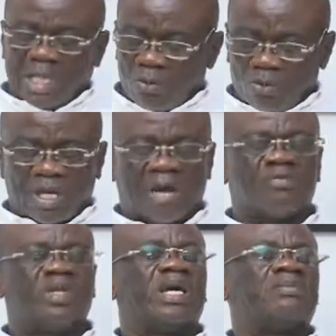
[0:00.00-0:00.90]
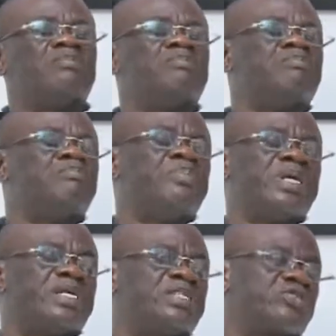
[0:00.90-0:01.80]
hospital. There would have been a
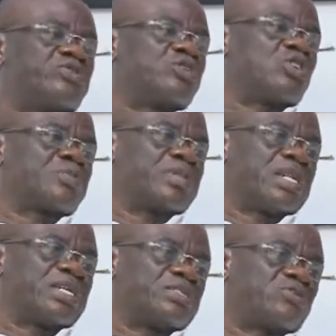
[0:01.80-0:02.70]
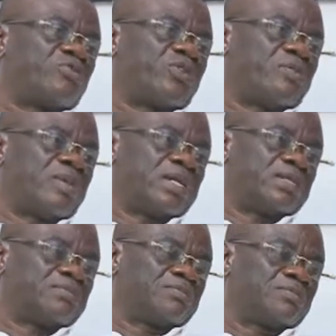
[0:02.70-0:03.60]
big district hospital at Chufu Himan.
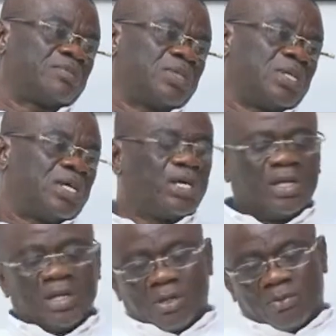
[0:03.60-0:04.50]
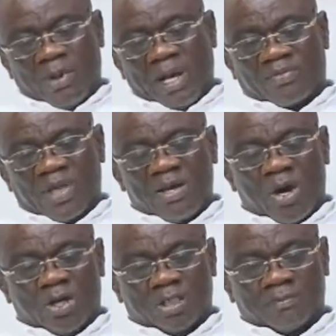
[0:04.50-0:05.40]
Well, thank
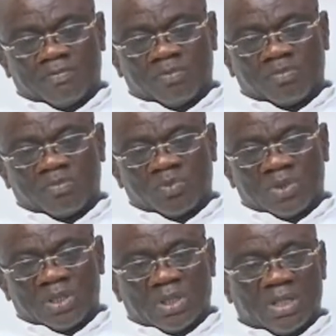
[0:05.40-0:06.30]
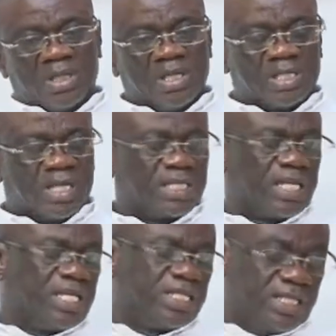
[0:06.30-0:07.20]
God, His
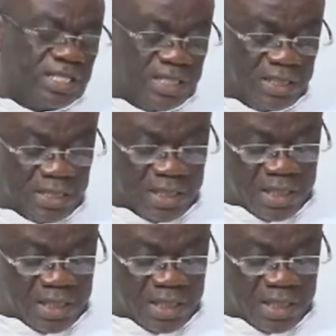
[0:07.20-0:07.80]
Excellency